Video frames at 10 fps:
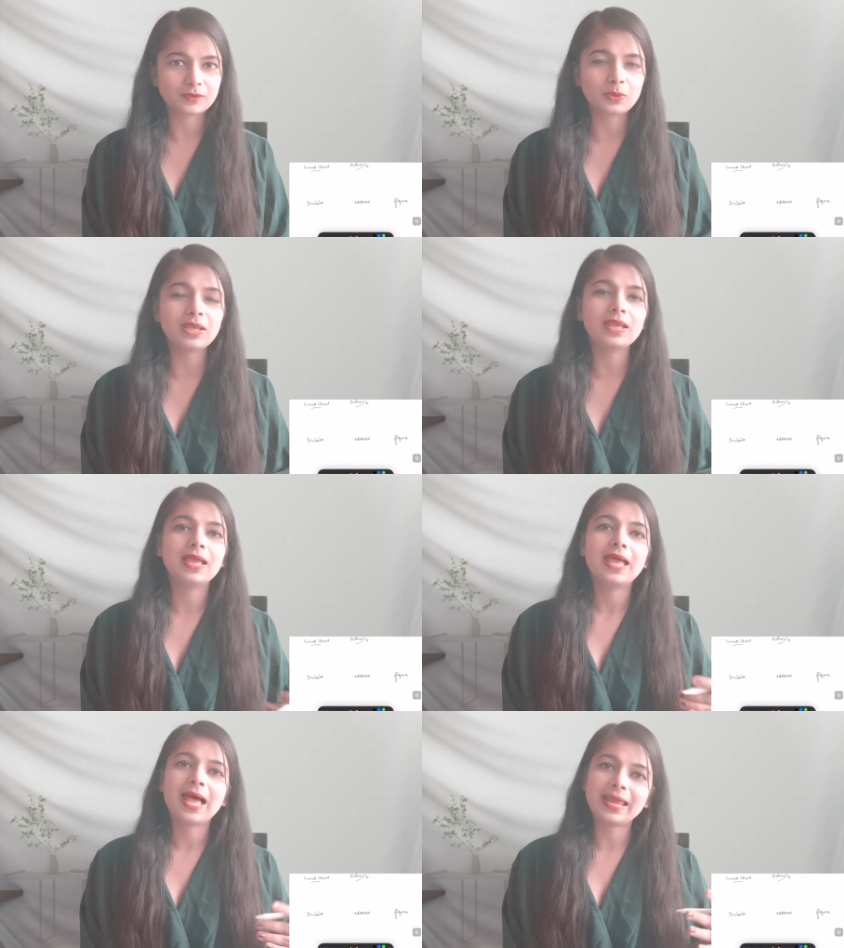Okay,
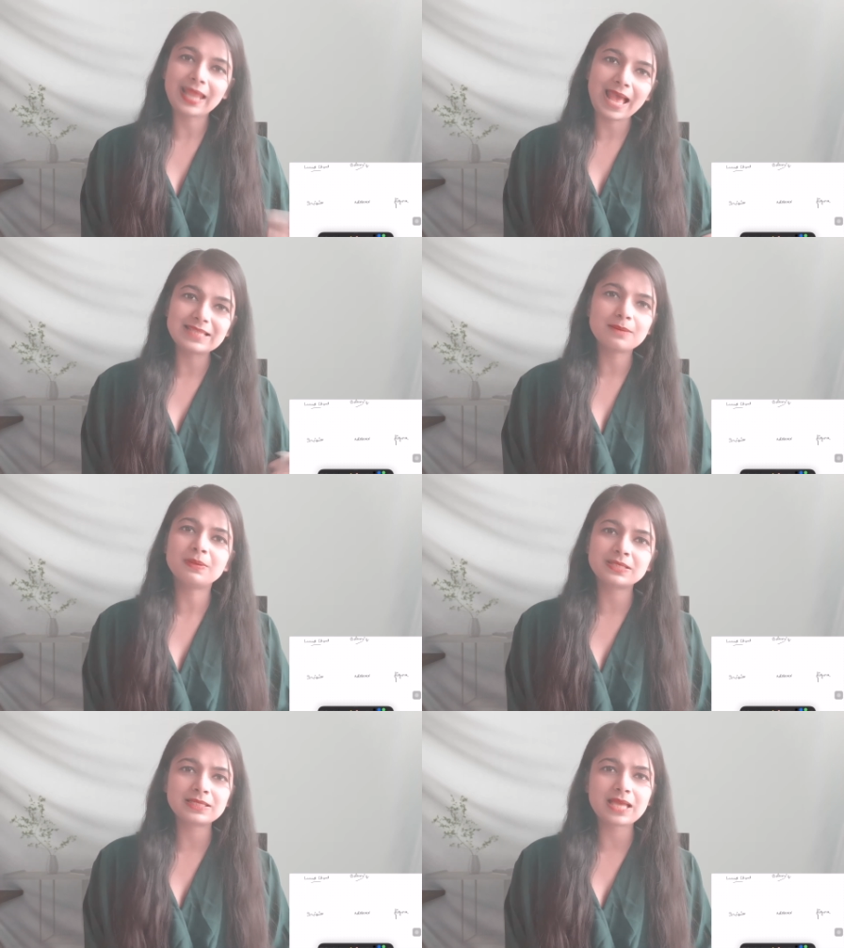and as a
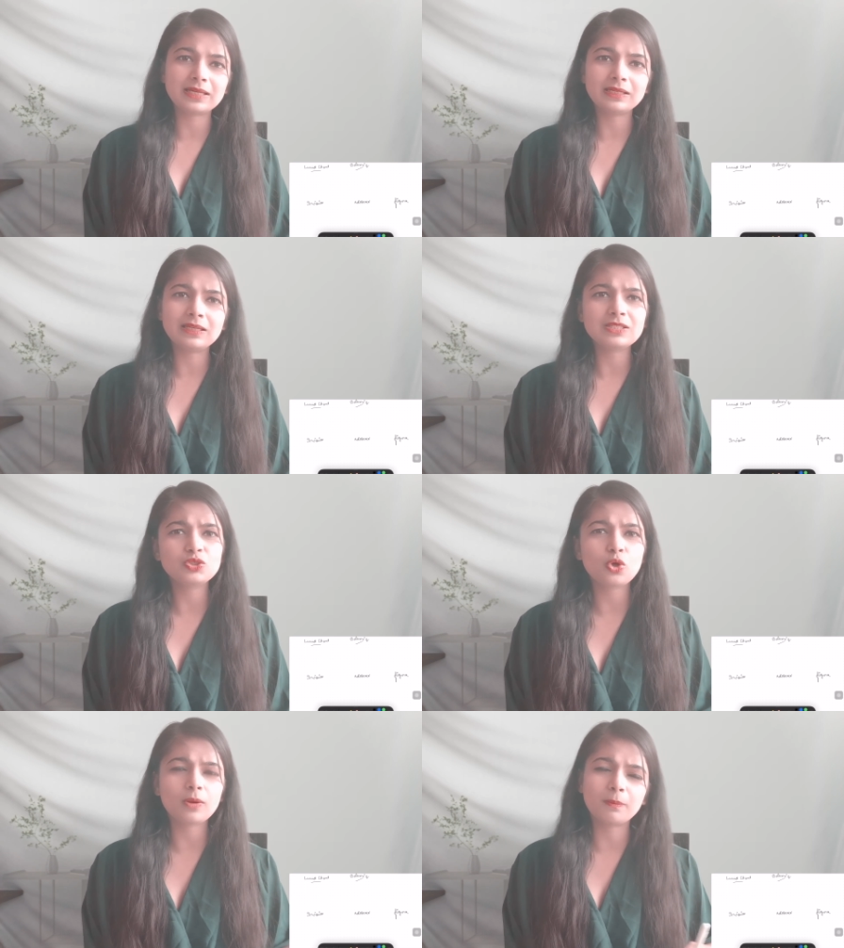business
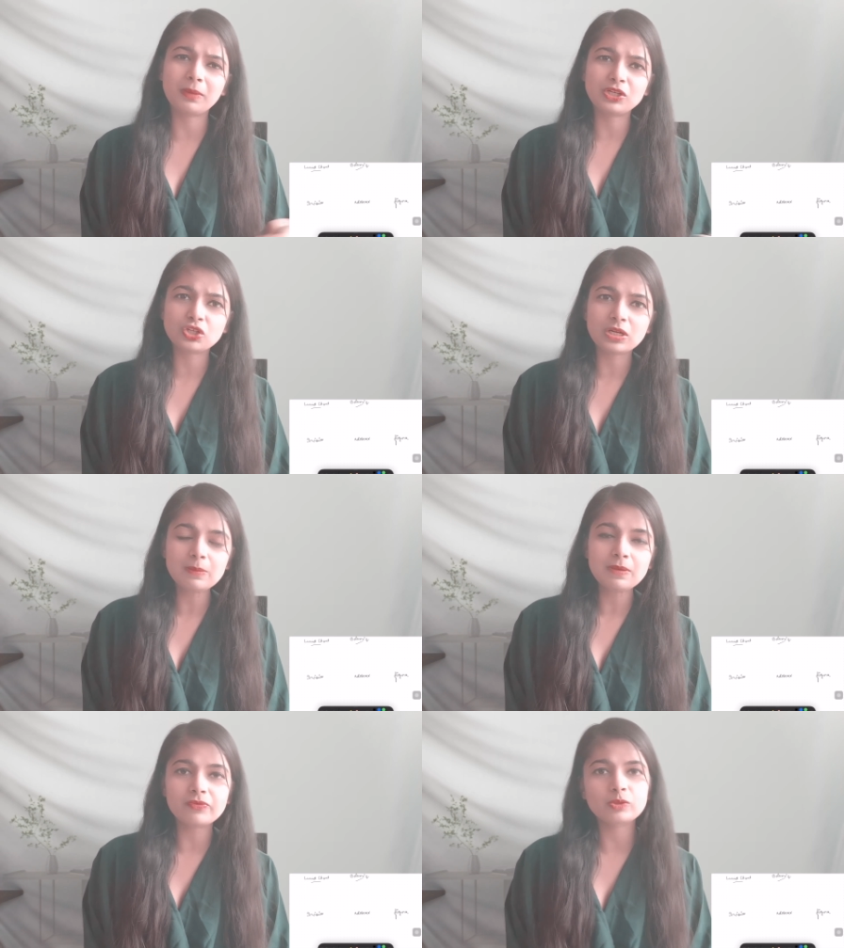analyst, you are
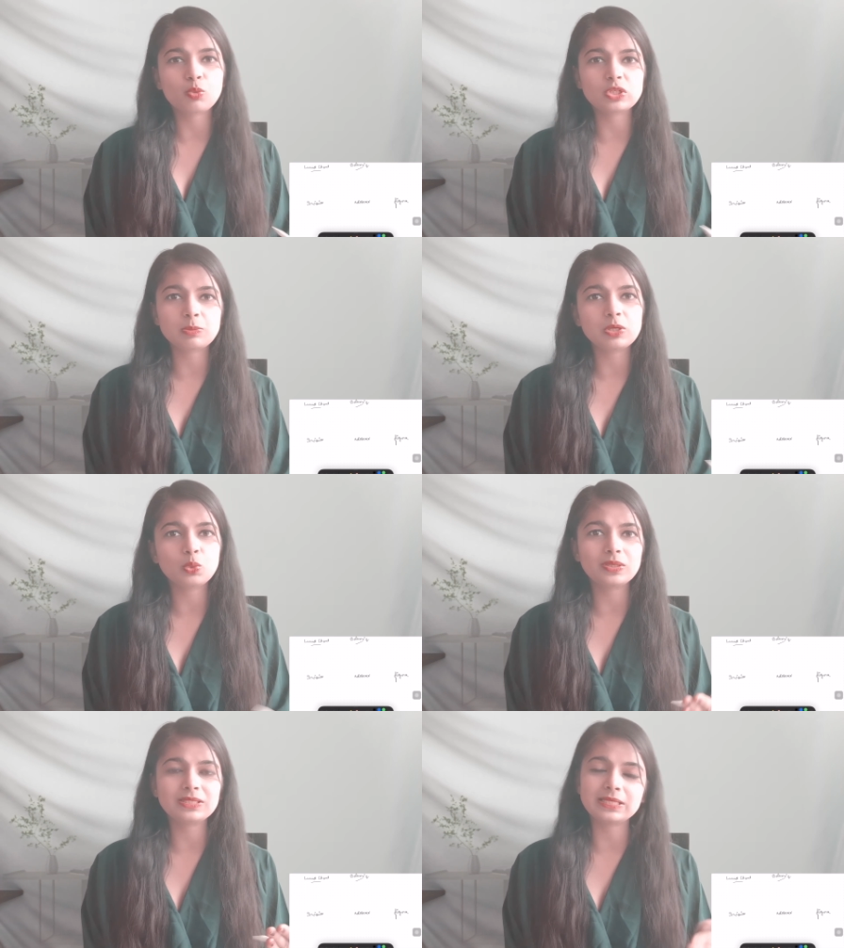majorly been responsible
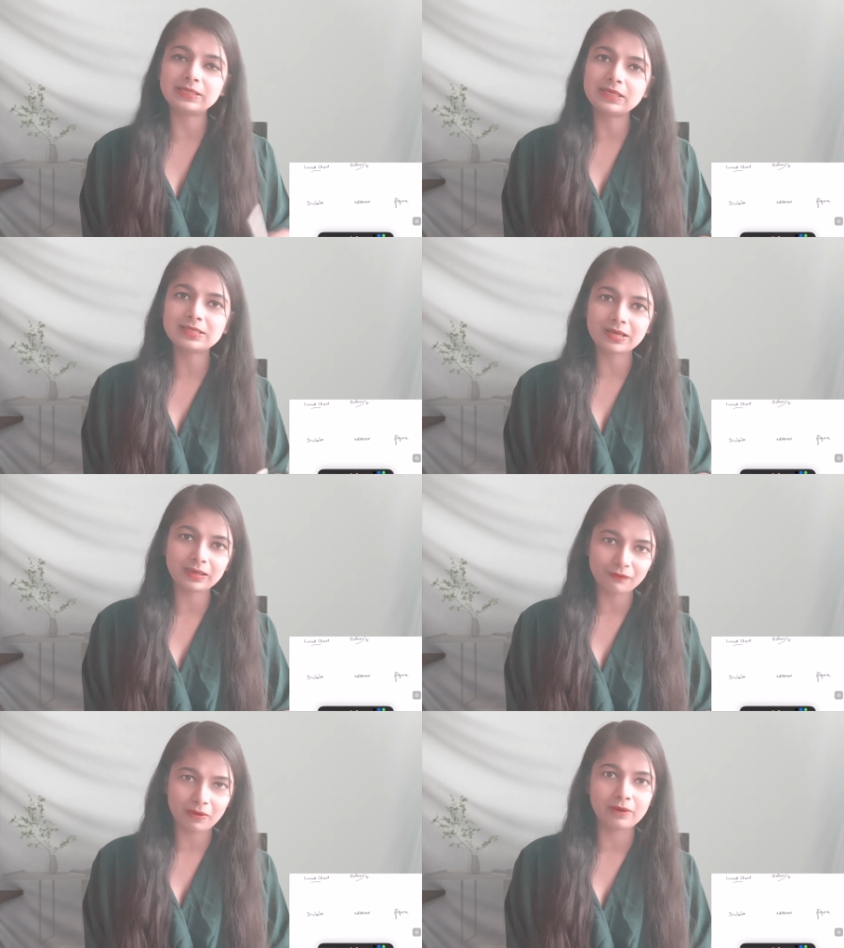towards either
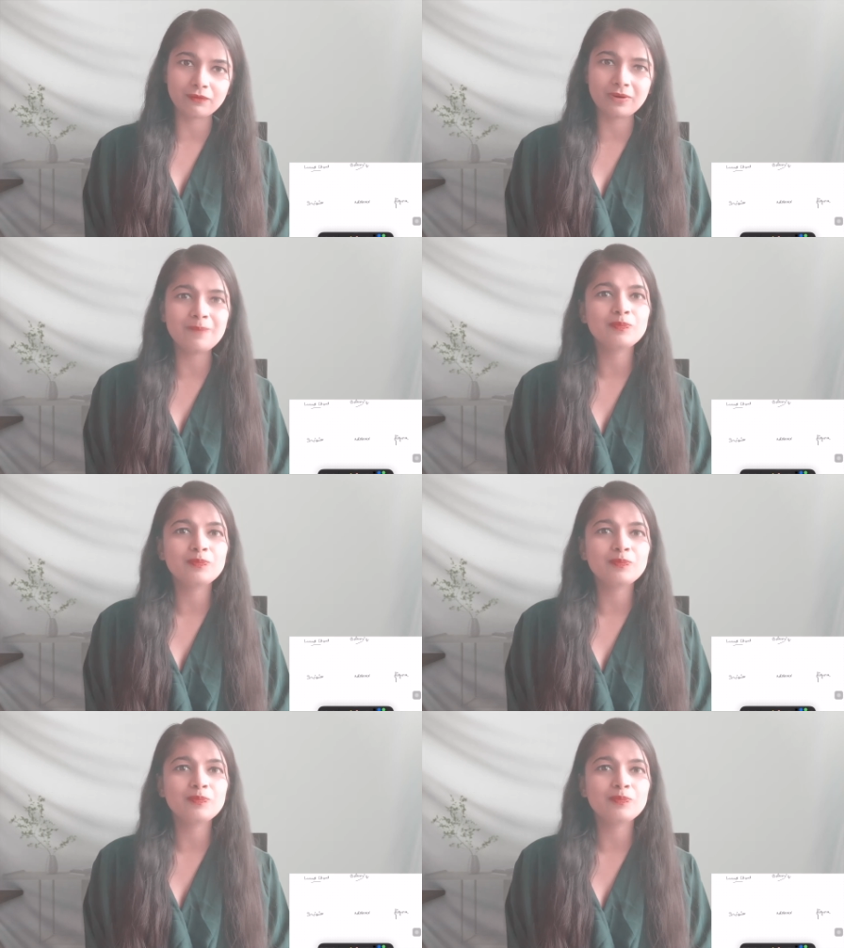designing wireframe